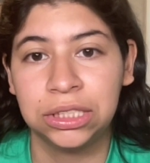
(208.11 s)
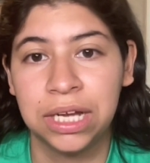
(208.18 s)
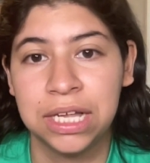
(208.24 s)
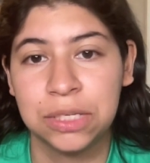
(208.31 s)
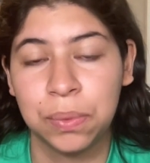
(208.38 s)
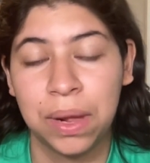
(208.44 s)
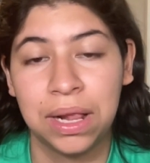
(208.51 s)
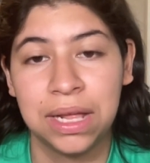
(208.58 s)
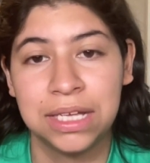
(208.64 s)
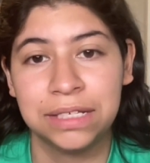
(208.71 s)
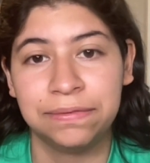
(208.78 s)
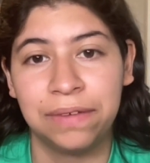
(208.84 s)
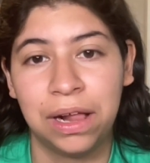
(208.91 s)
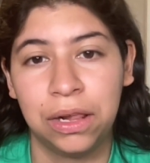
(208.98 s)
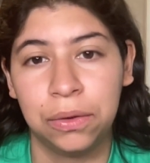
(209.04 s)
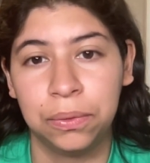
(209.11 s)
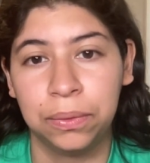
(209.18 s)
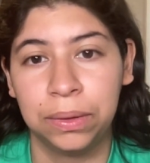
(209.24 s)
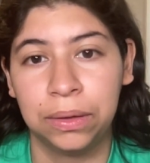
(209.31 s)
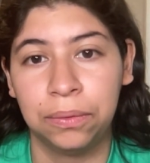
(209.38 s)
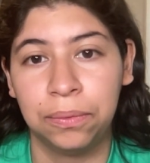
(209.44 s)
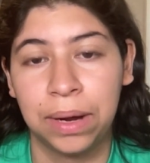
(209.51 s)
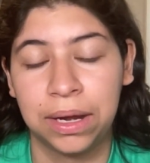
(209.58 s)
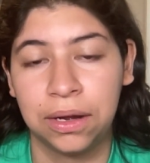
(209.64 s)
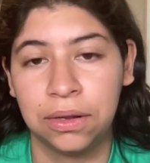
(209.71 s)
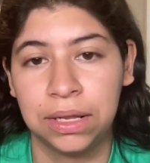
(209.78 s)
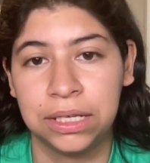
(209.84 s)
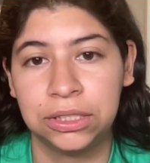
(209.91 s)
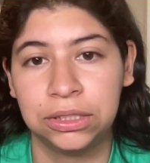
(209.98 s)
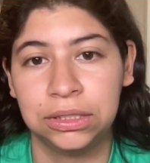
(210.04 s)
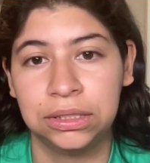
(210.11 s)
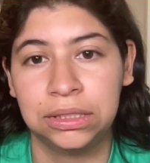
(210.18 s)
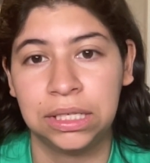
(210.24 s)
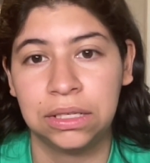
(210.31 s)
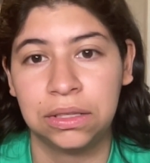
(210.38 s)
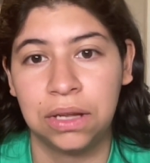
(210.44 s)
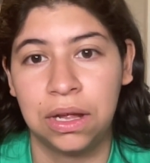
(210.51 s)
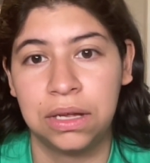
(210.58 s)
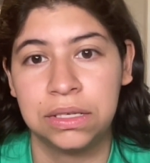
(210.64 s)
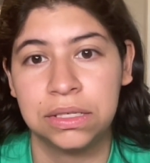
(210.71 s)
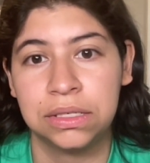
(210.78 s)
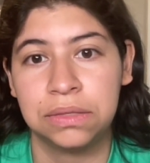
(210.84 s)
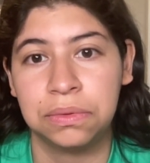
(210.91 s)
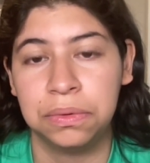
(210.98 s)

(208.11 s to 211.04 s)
as well as following regulations and laws